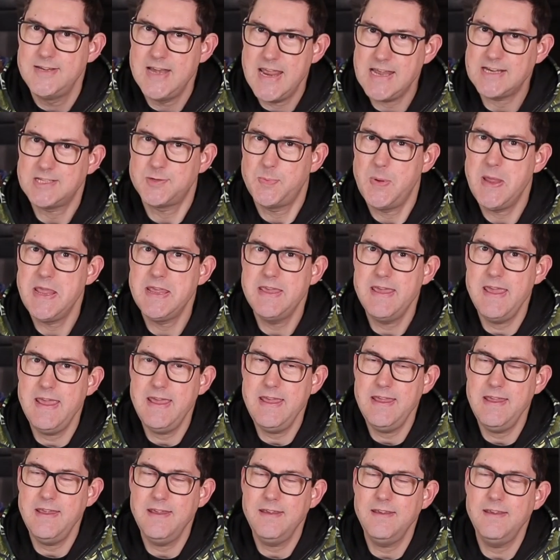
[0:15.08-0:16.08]
Nick
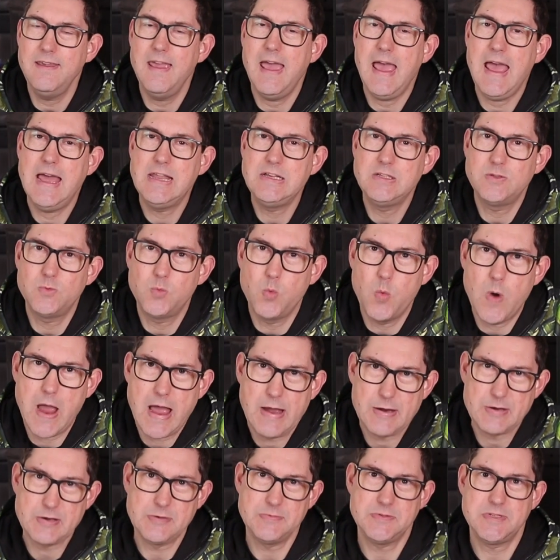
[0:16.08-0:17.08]
speaking, and
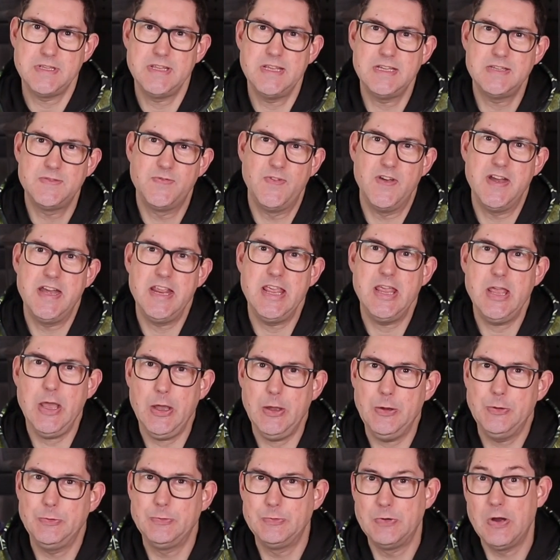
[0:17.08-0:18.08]
welcome to this
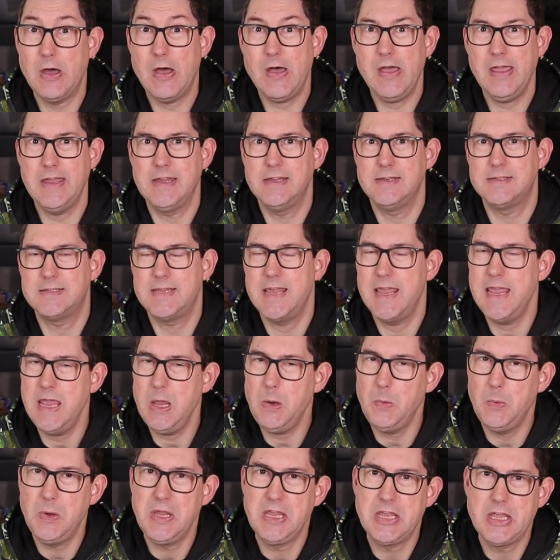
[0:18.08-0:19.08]
video. Right,
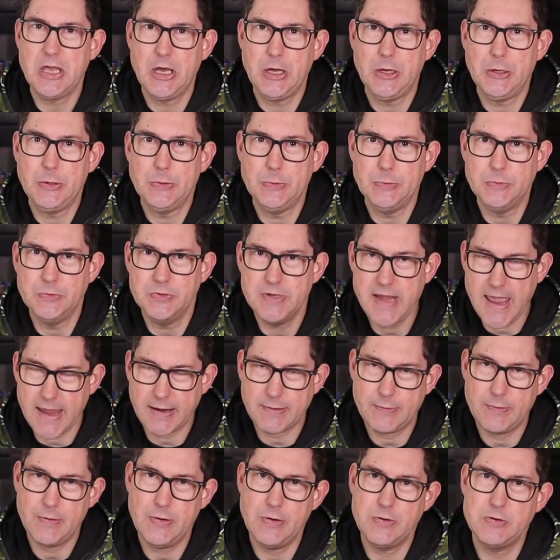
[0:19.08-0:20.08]
here we go.
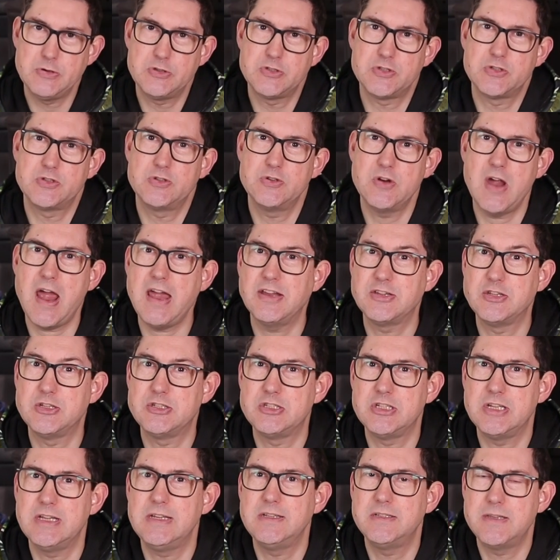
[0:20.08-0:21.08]
Necron
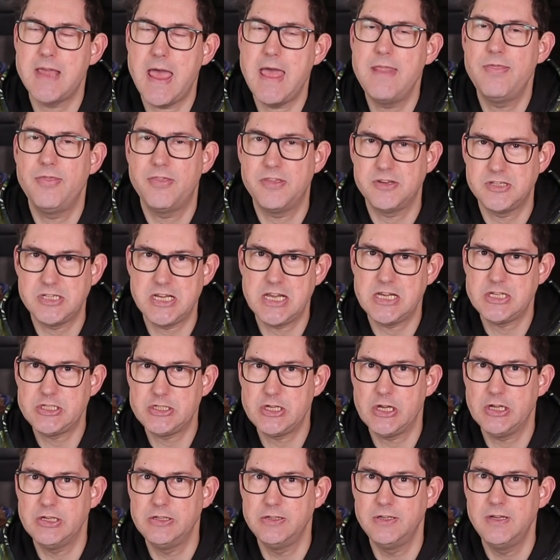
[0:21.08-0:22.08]
strategy 10th
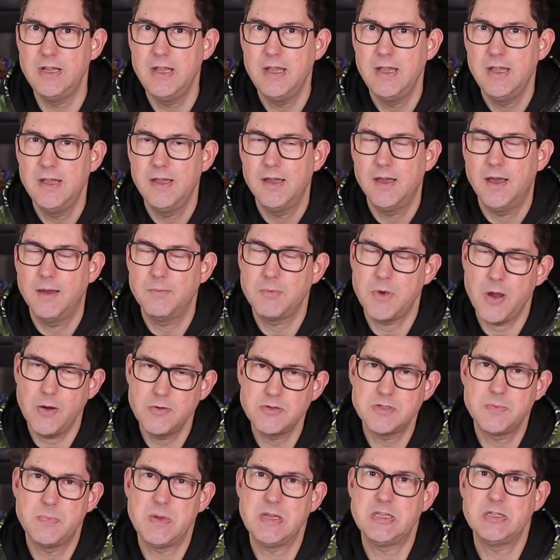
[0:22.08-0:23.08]
edition. I'm
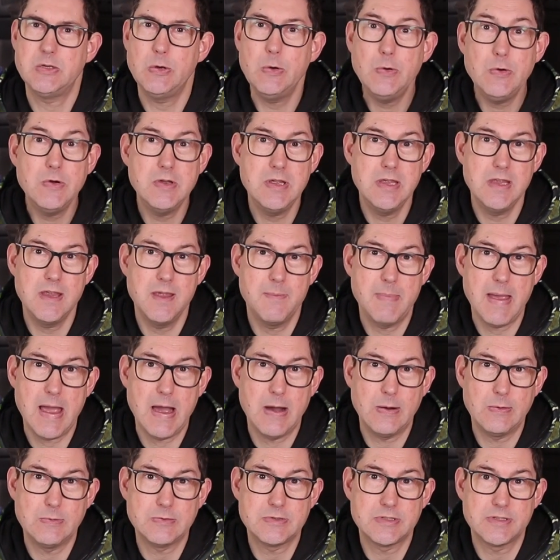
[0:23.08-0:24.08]
going to be talking
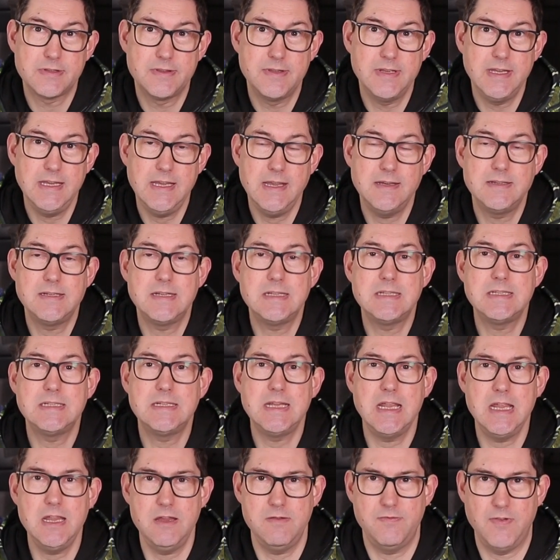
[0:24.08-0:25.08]
about the
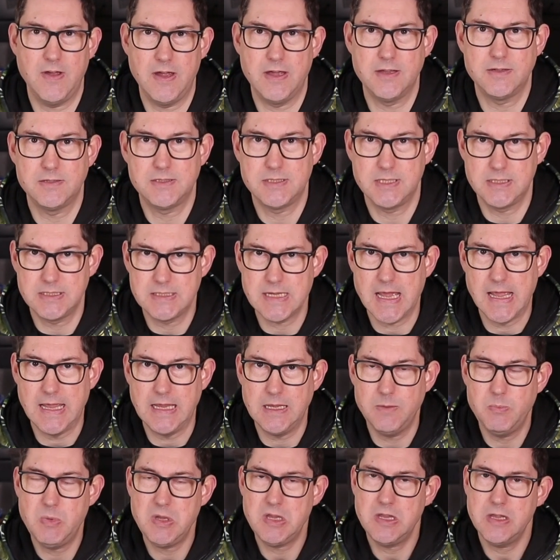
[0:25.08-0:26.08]
Deceiver
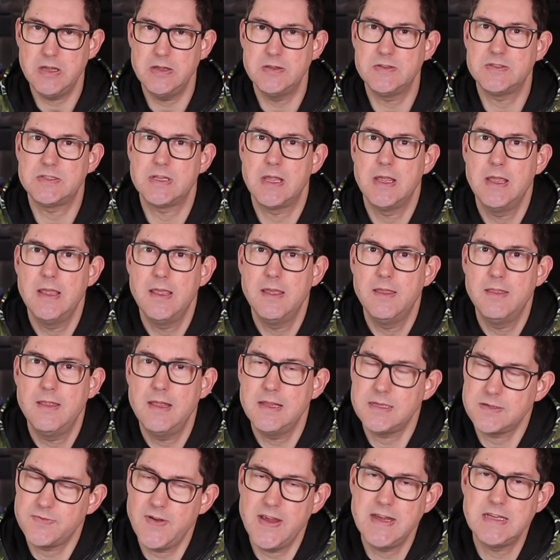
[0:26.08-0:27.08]
today because,
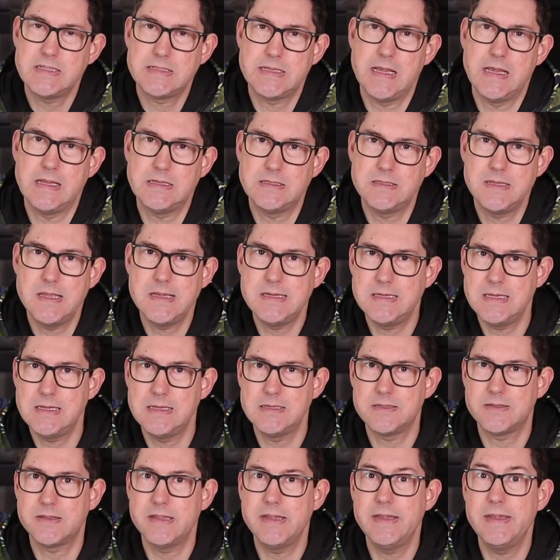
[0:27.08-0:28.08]
let's face it, this
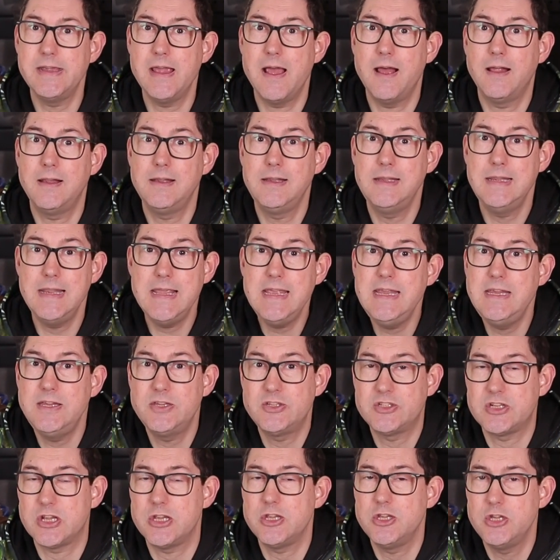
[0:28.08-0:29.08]
is the
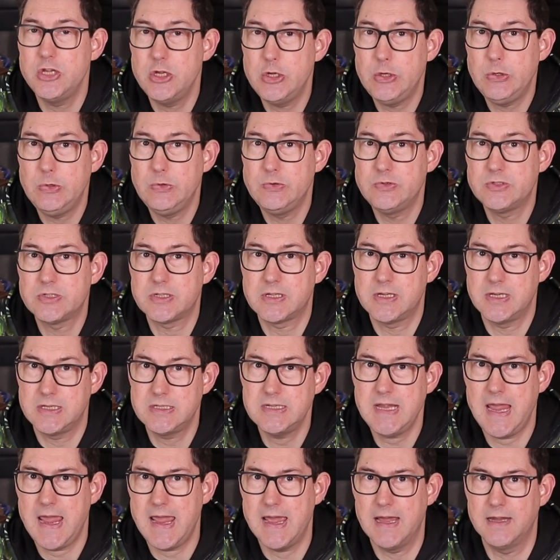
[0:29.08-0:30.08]
least used
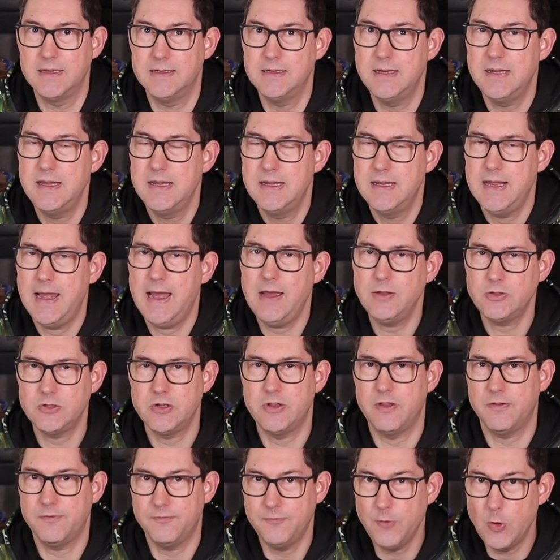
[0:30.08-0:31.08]
Catan out
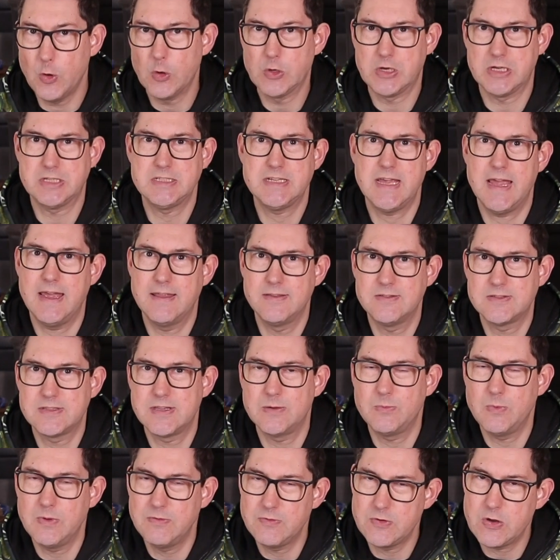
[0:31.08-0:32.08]
of the 4 Catans
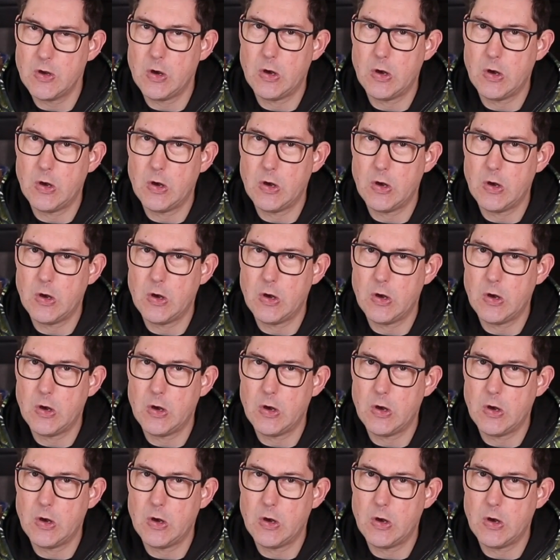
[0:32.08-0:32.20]
that we've